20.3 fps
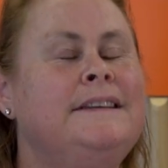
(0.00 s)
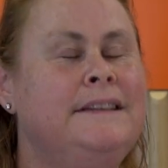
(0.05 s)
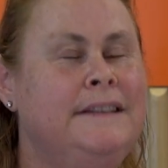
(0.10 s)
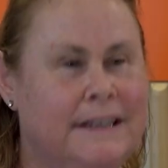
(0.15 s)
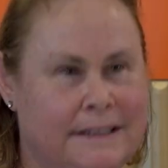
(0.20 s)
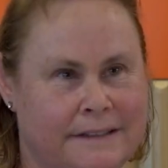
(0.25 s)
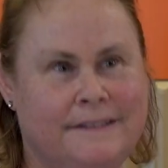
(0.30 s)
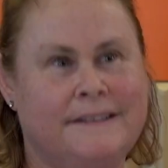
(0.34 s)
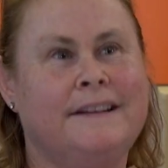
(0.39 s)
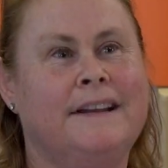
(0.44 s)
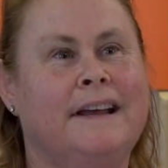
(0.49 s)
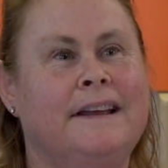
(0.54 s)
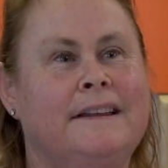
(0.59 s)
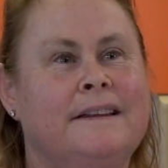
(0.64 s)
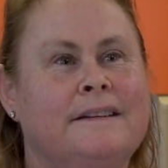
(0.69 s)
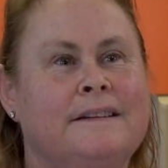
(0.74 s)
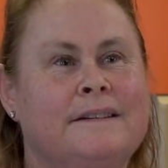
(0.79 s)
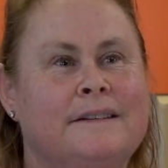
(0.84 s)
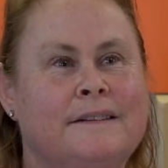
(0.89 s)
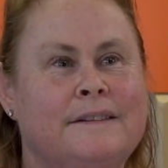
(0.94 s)
Yesterday.
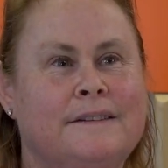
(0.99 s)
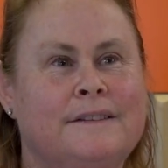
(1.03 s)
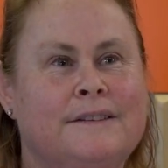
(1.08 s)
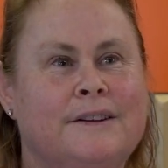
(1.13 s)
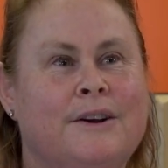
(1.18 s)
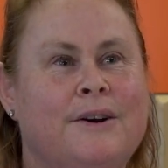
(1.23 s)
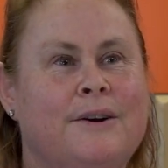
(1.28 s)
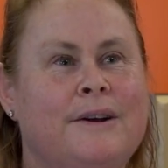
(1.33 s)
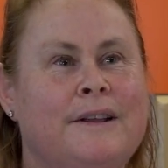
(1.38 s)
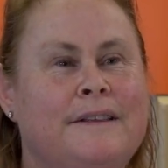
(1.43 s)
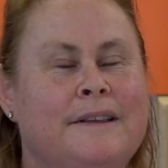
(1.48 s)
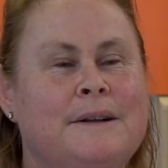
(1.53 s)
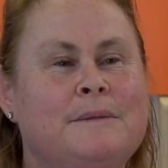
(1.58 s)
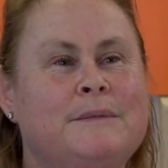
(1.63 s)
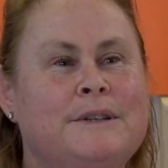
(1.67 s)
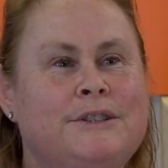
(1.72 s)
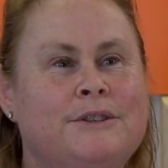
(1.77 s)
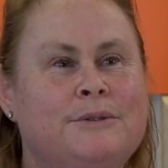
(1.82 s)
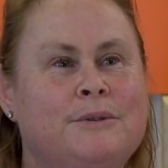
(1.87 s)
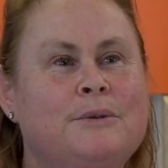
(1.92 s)
So I think
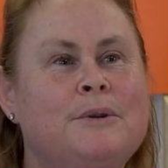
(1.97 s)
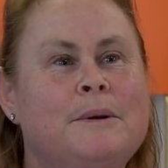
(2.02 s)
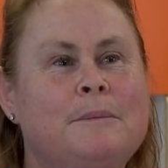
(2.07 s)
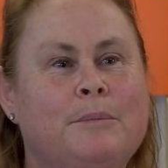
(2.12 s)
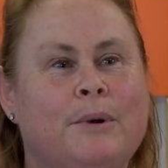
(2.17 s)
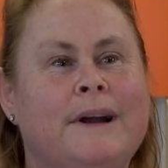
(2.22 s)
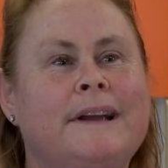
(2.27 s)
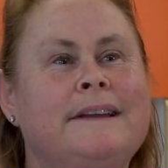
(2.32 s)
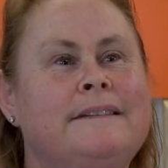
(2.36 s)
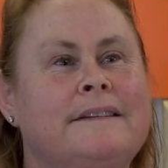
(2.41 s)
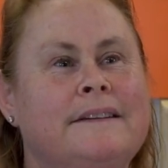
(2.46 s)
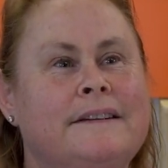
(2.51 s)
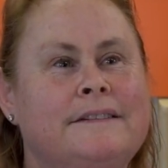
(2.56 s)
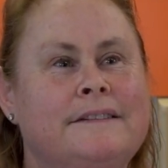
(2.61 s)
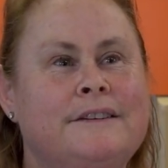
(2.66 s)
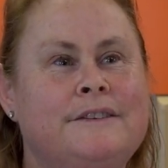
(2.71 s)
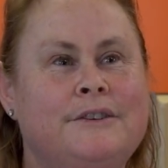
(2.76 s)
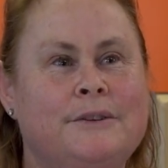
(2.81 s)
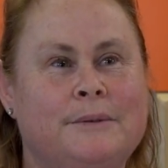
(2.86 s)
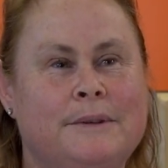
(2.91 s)
we should all embrace
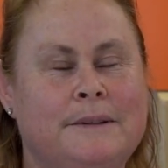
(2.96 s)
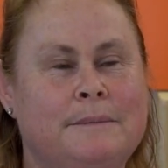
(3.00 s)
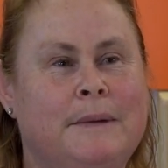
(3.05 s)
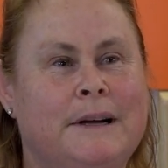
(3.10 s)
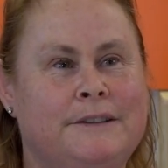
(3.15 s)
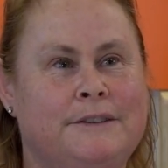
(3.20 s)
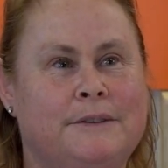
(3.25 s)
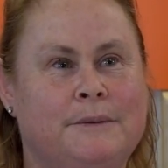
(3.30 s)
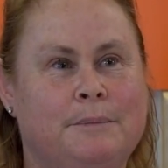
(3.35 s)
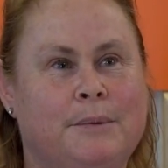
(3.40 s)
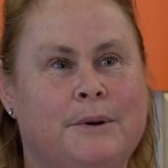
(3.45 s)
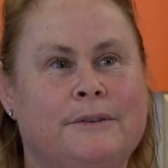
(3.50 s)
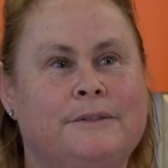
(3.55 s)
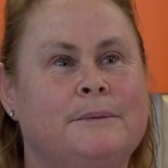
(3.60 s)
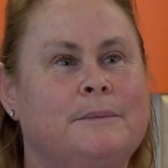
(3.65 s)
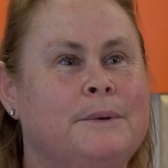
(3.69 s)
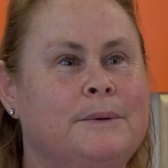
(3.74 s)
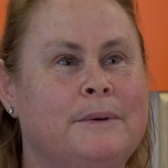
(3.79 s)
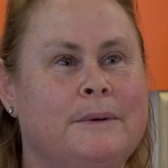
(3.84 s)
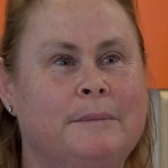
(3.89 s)
this and do as much as
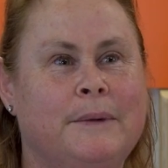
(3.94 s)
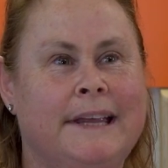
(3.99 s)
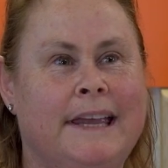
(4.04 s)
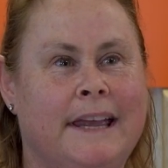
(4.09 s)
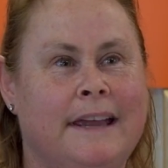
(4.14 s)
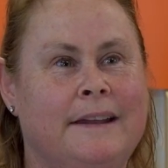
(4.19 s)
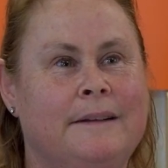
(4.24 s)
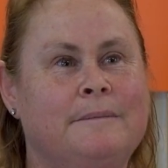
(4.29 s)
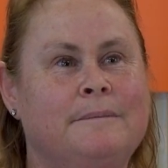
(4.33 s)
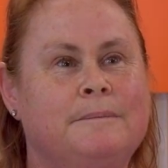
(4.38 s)
possible when we can.